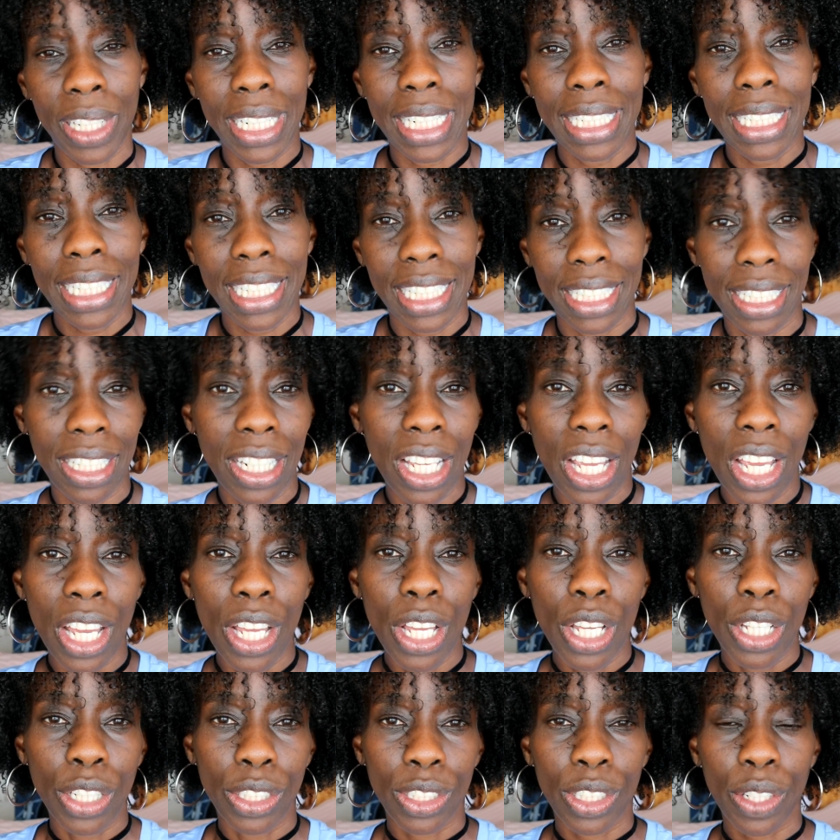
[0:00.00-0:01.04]
than it did.
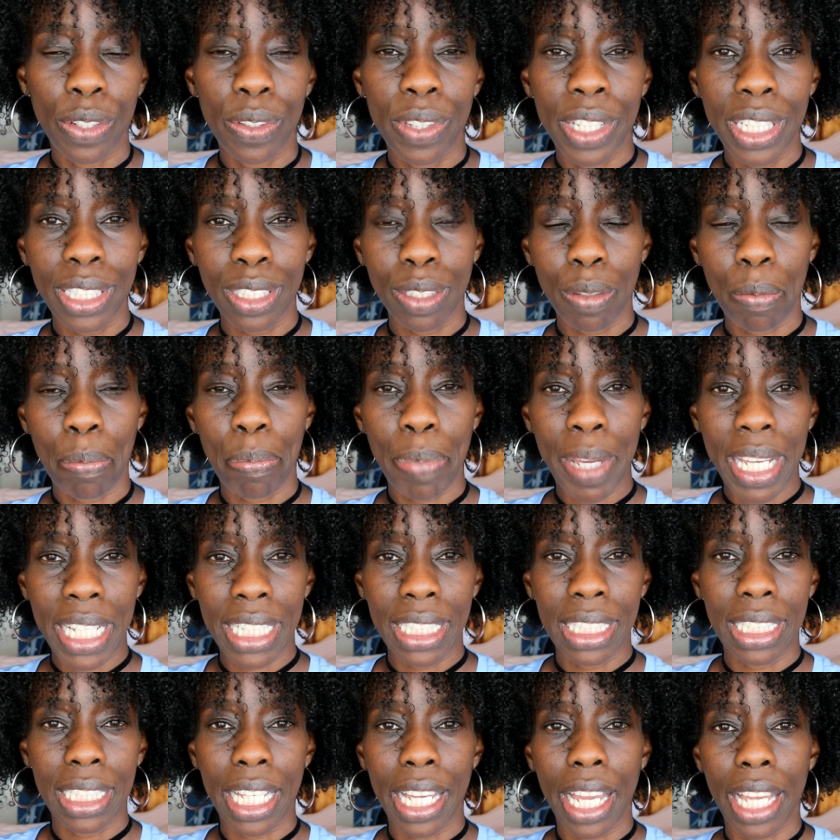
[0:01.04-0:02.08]
So this
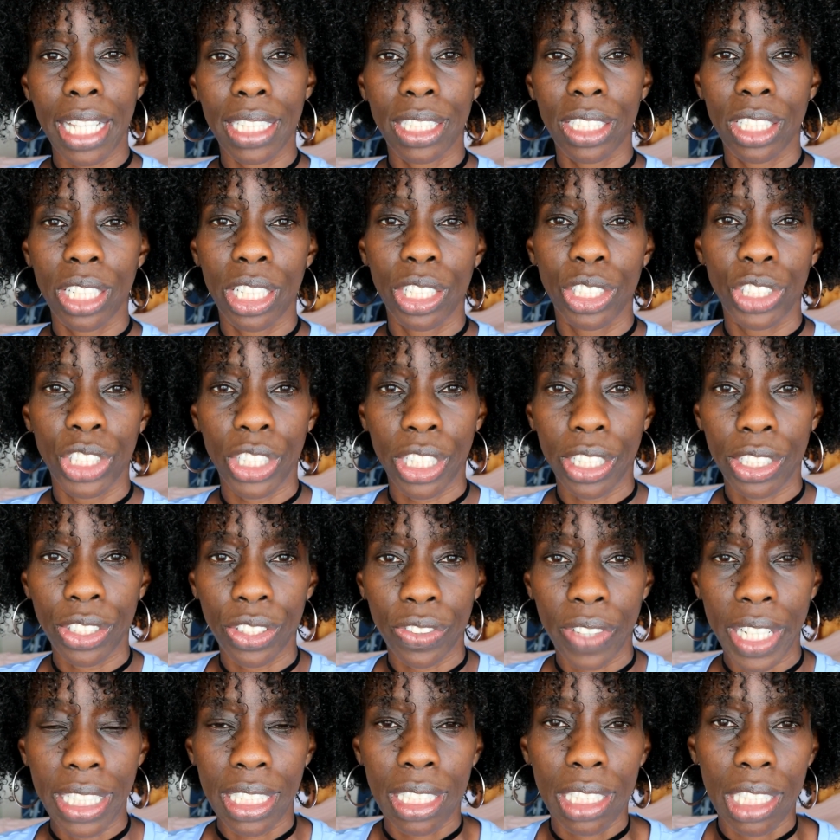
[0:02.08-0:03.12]
basic t-shirt
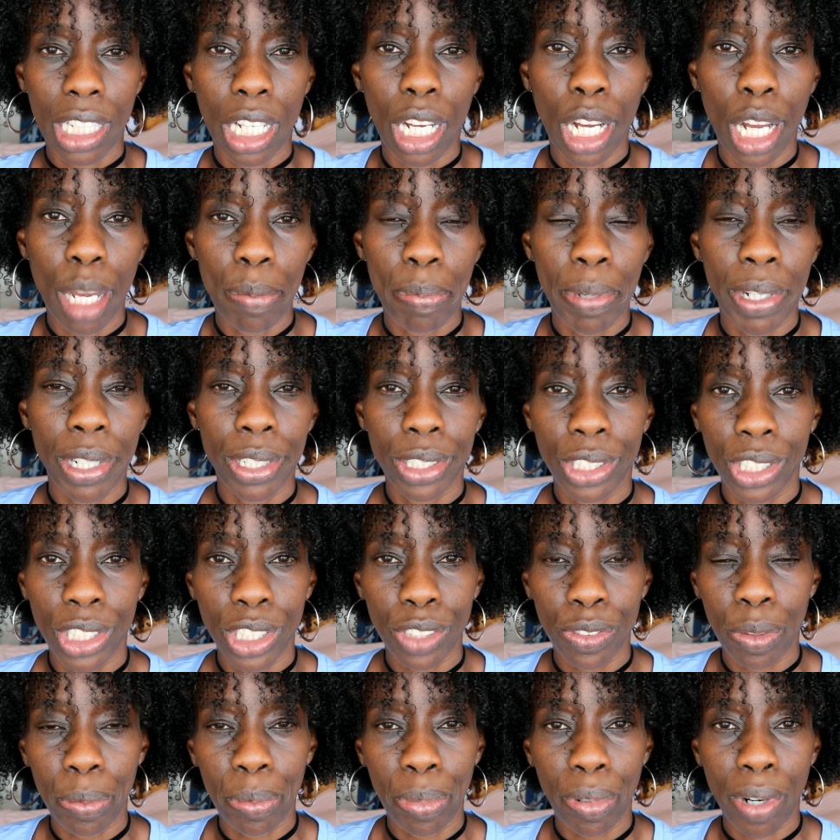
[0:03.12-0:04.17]
dress I
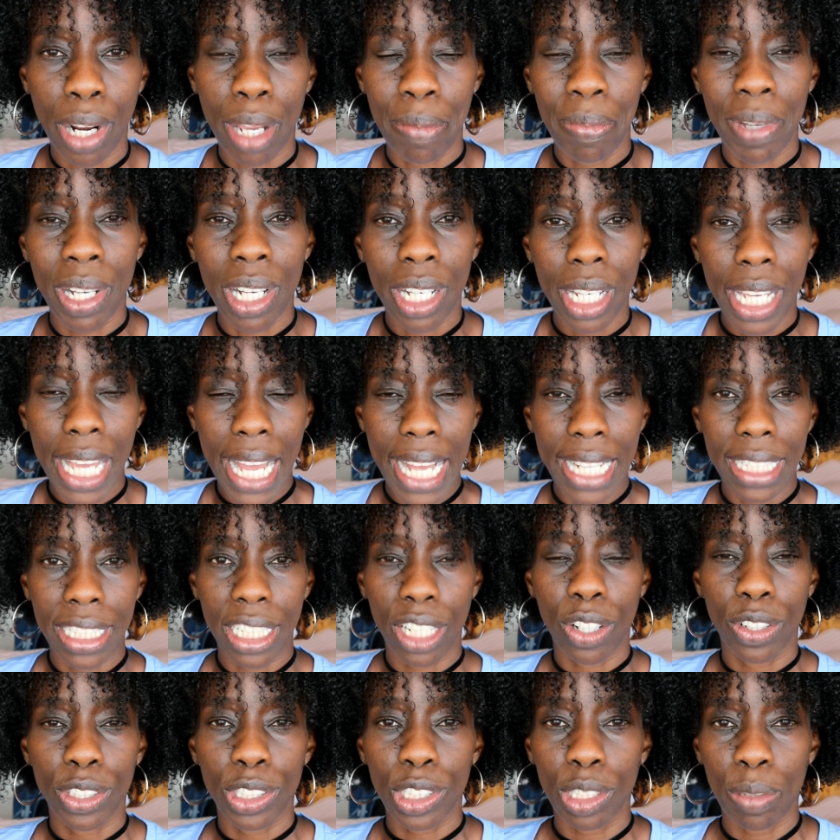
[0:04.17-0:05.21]
purchased from Primark and
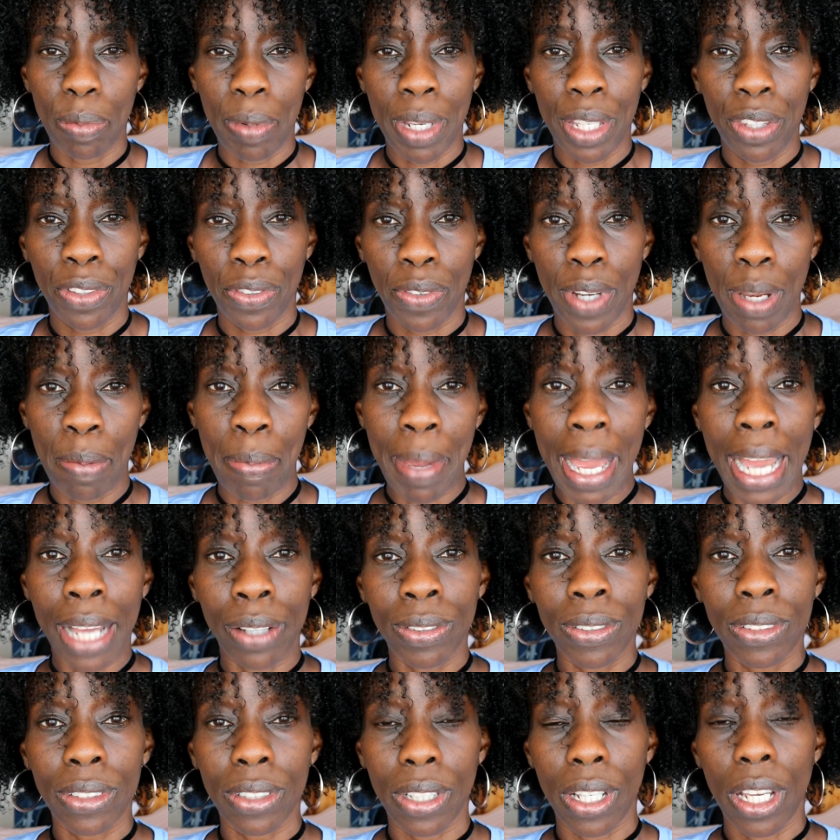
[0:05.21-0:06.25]
it cost me £3
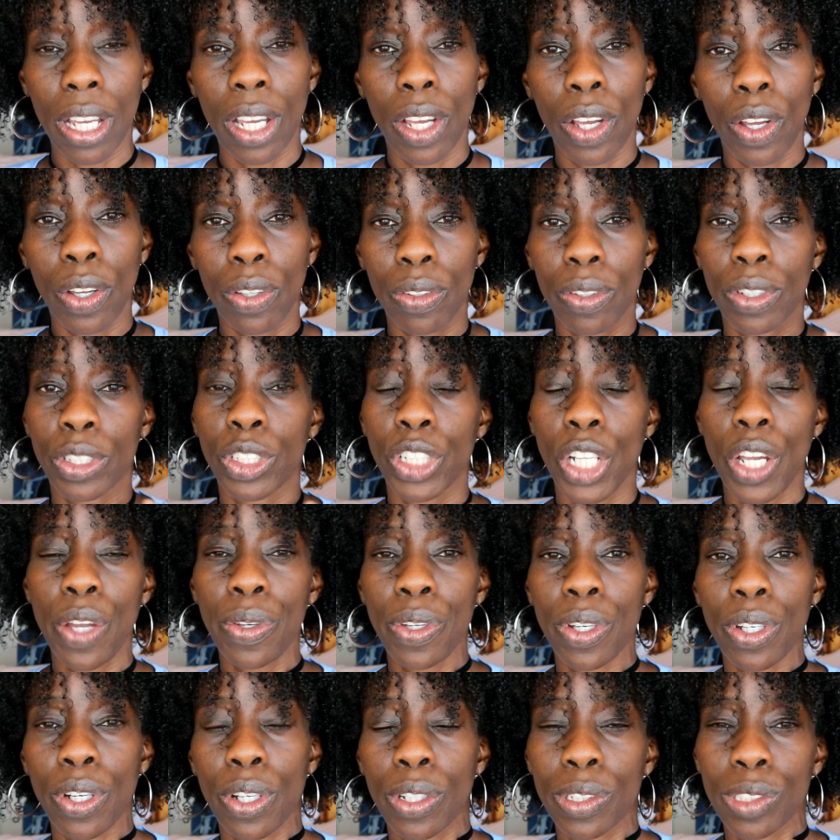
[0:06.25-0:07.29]
the
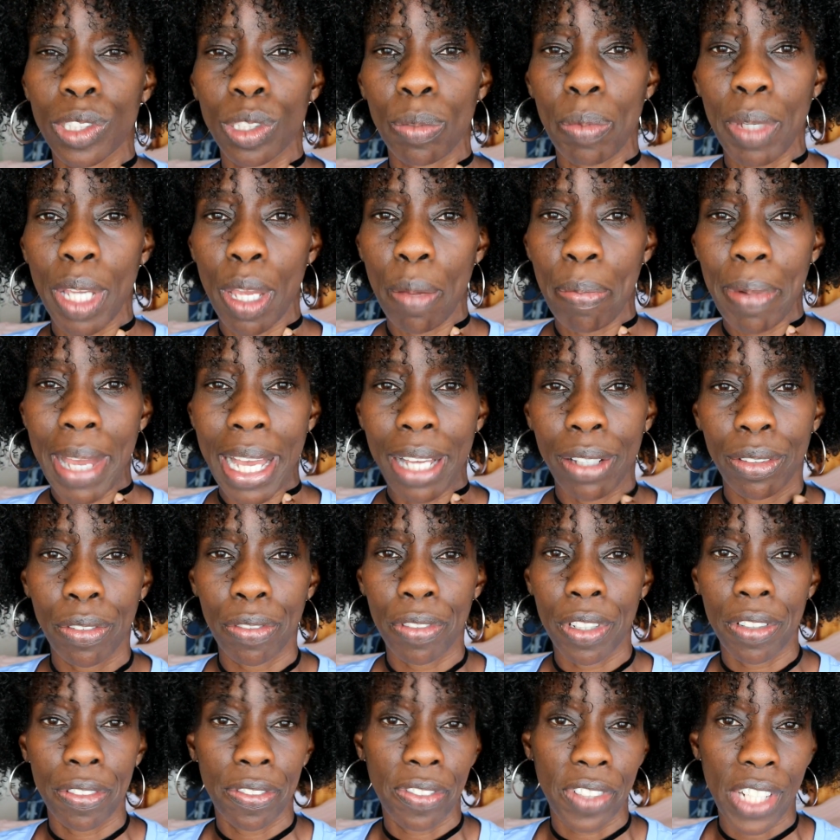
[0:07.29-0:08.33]
choker cost me
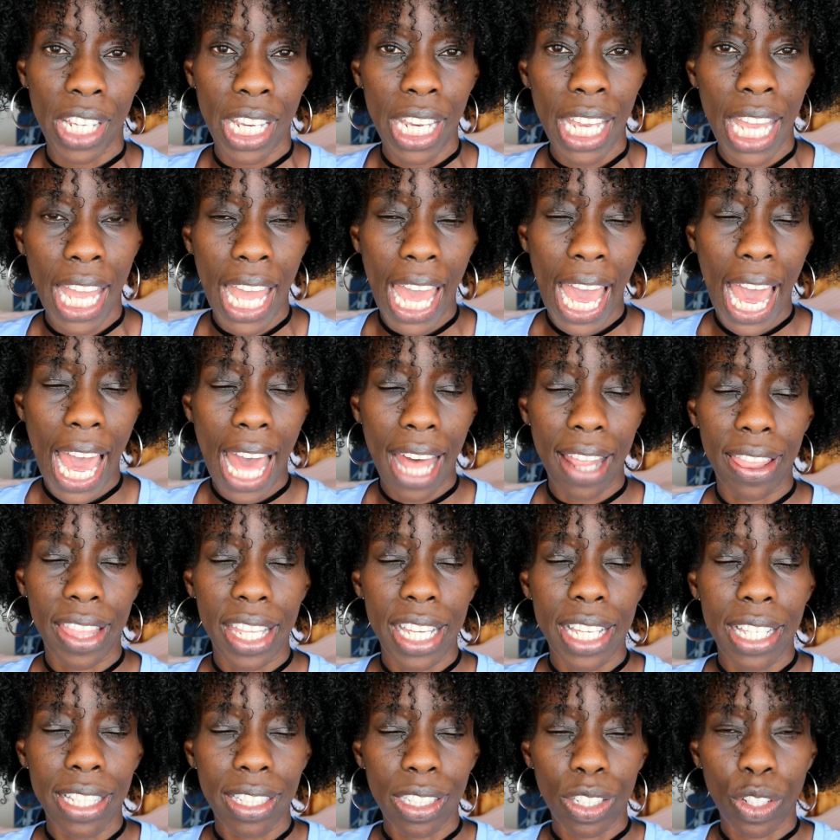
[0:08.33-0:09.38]
£1.50 and
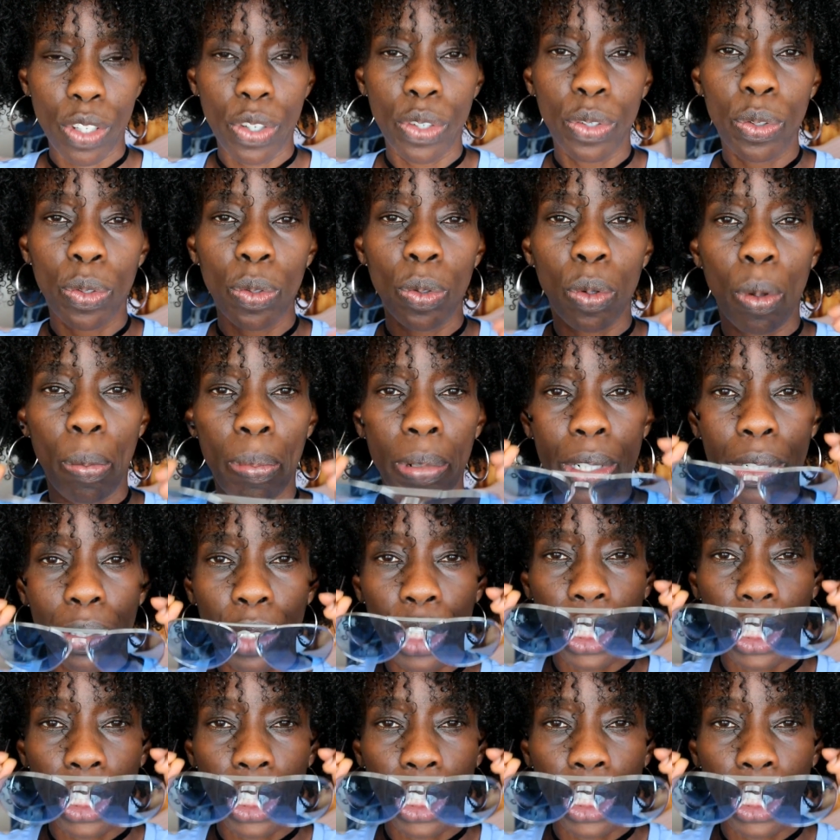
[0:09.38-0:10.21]
these cool blue